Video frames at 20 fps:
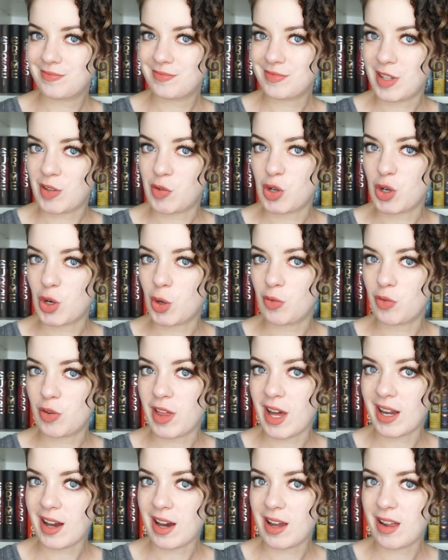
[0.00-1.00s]
if you're going for
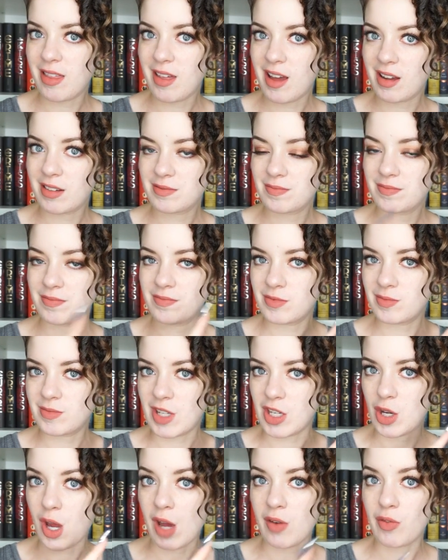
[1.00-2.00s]
that kind of thing,
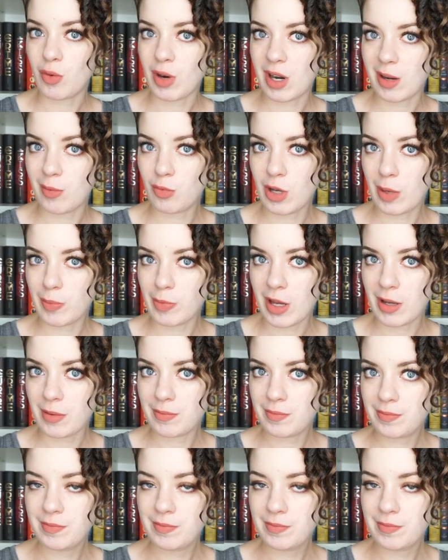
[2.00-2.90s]
and you haven't read it up yet.